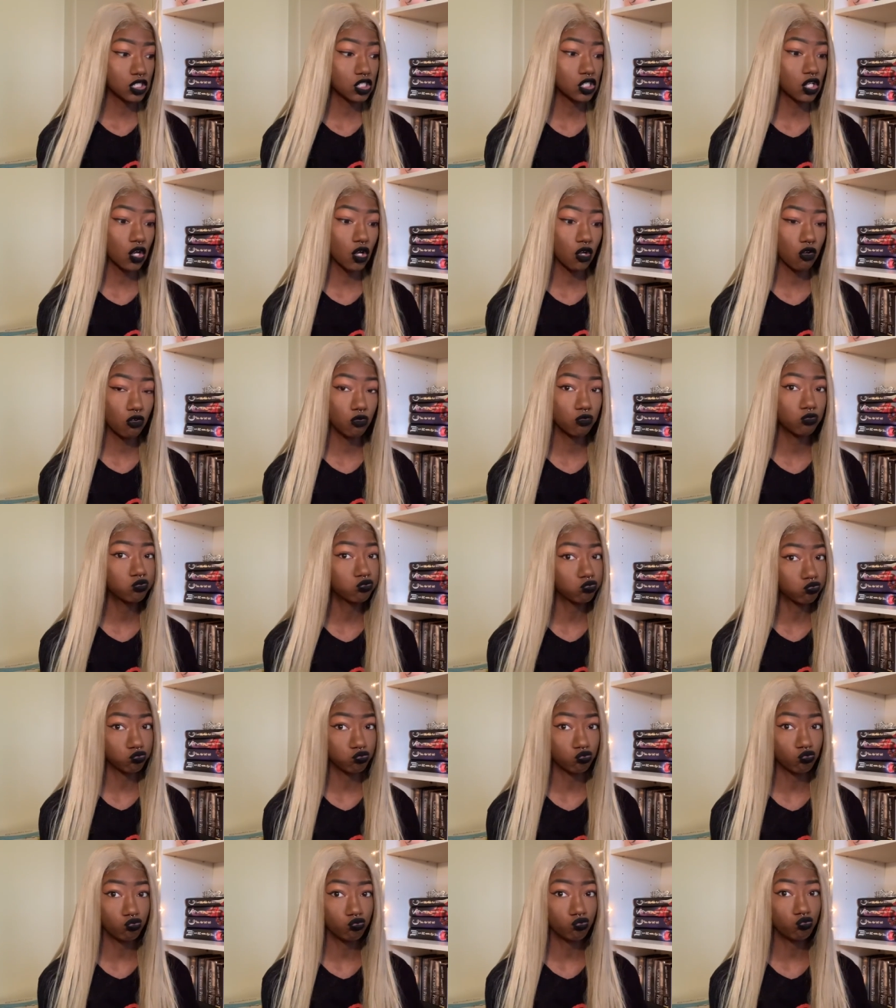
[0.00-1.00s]
So,
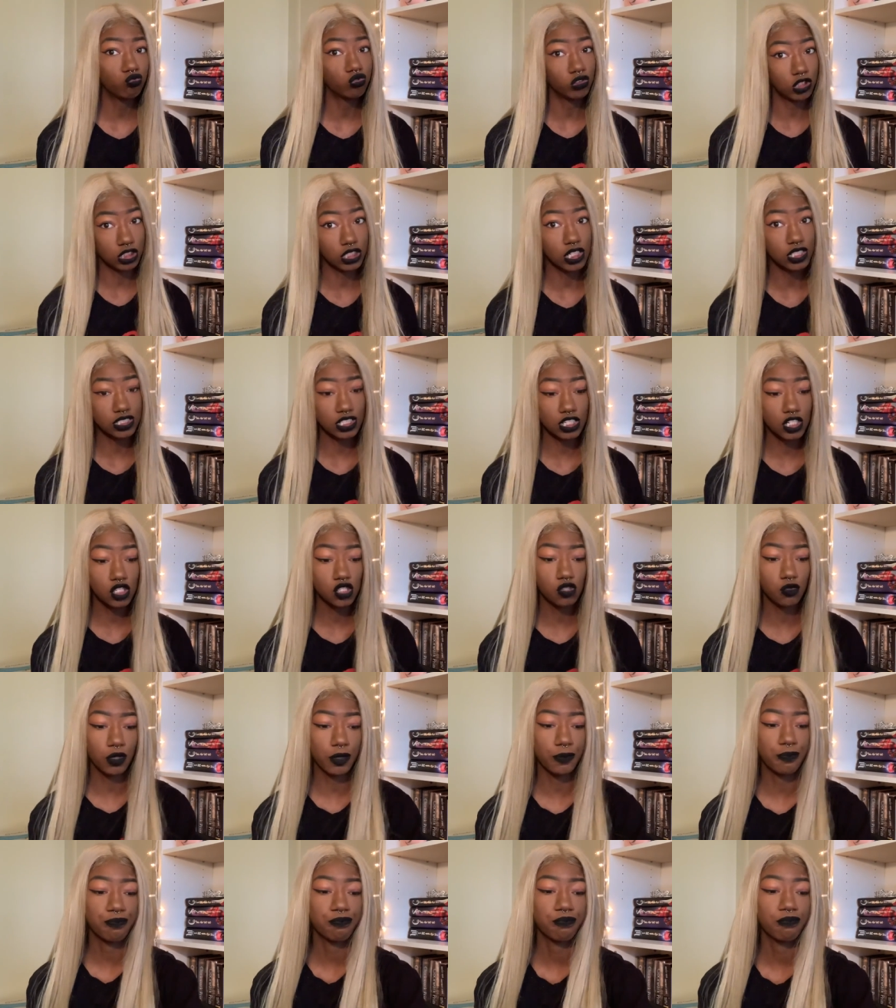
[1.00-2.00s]
let's get into
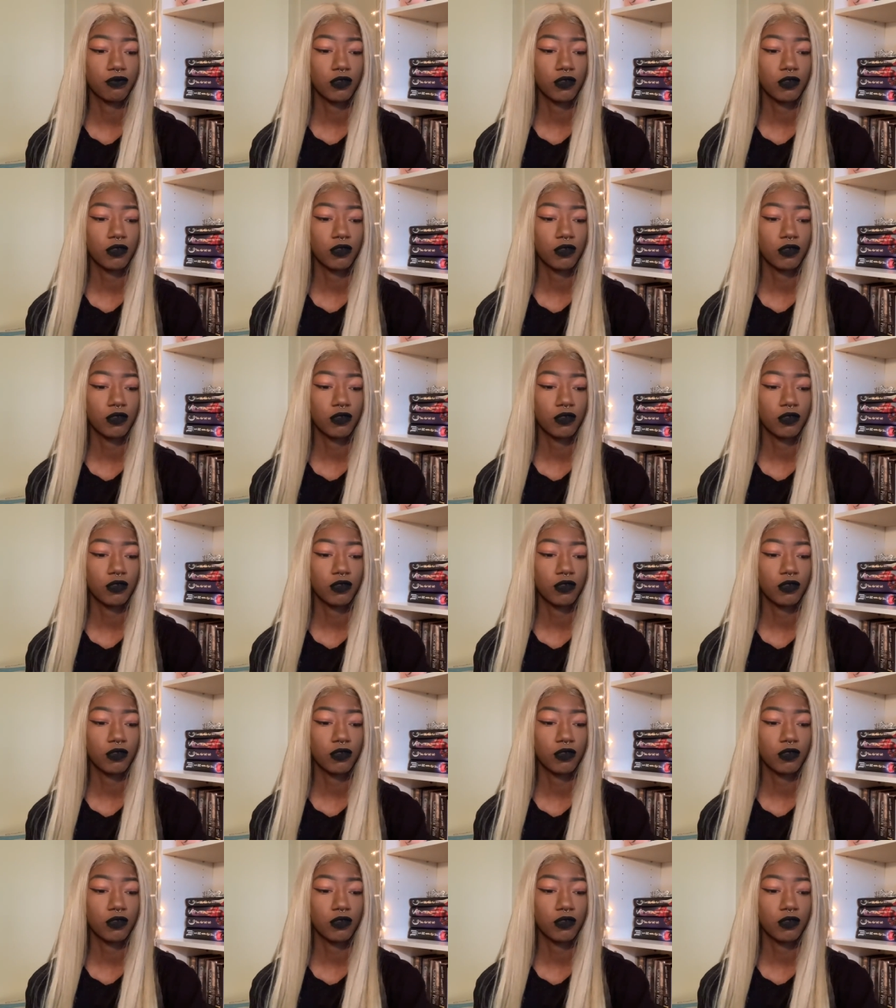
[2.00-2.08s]
it.